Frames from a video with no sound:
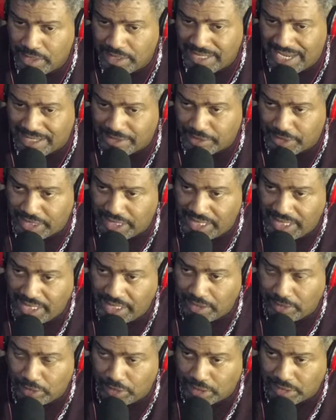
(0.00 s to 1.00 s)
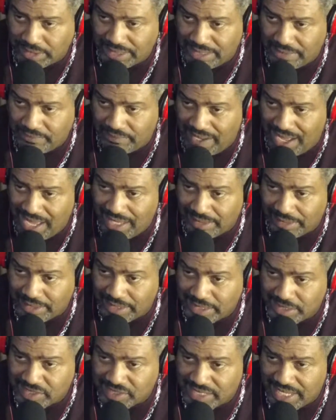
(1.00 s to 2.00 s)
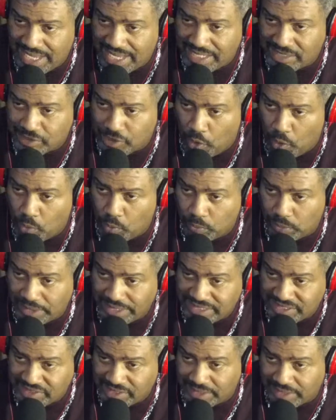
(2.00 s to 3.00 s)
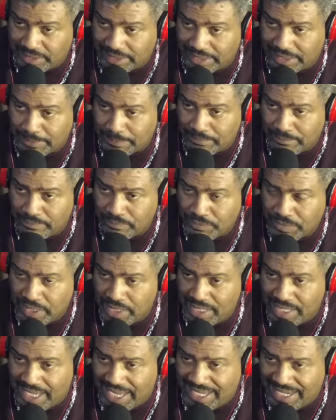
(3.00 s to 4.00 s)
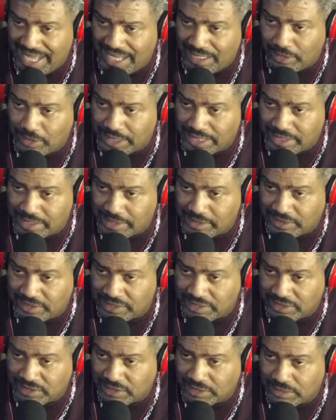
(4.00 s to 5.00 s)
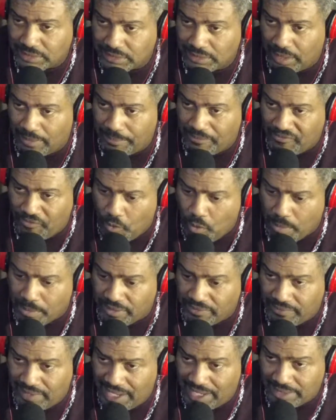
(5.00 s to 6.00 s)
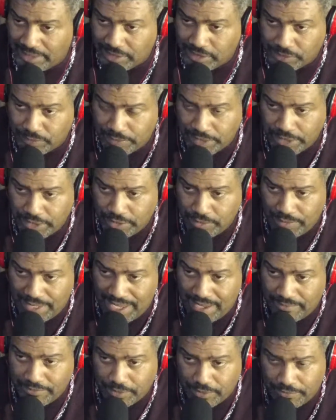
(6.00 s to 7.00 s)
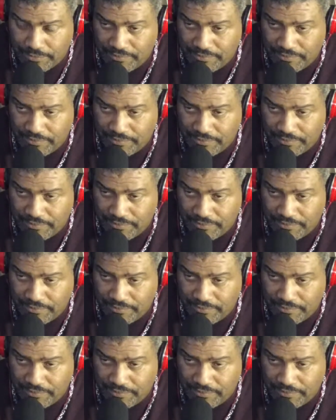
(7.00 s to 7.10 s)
Dr. King looked at violence as holistically. And I look at this as a form of violence when you have your